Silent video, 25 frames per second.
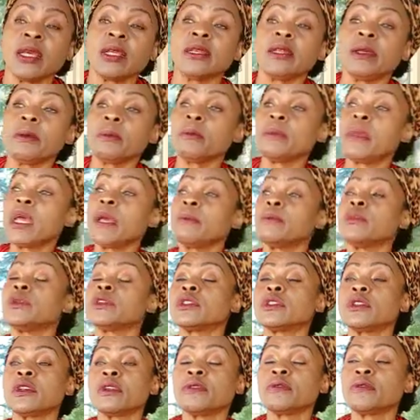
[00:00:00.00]
the
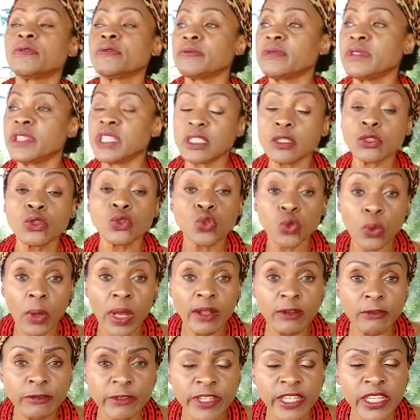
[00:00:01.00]
members of these
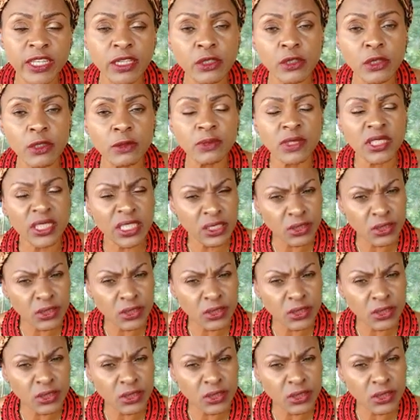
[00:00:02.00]
12 kingdoms,